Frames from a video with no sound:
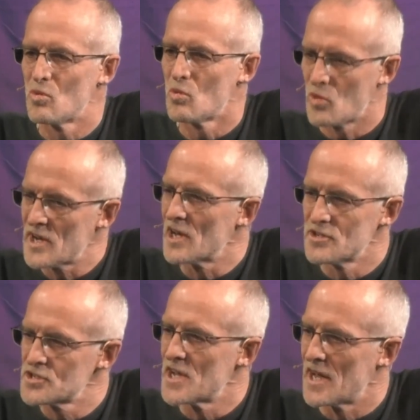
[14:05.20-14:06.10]
we
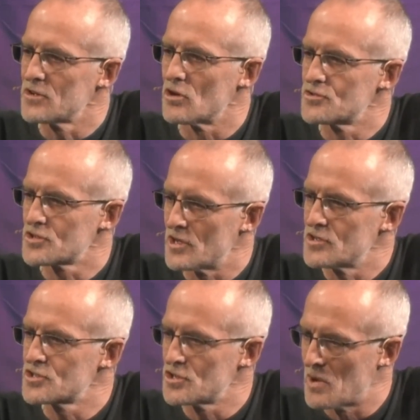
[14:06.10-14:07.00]
understand God's
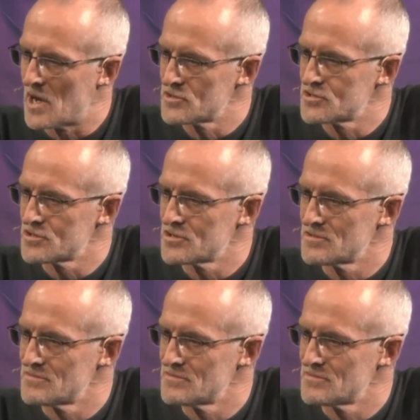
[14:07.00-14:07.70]
grace to us.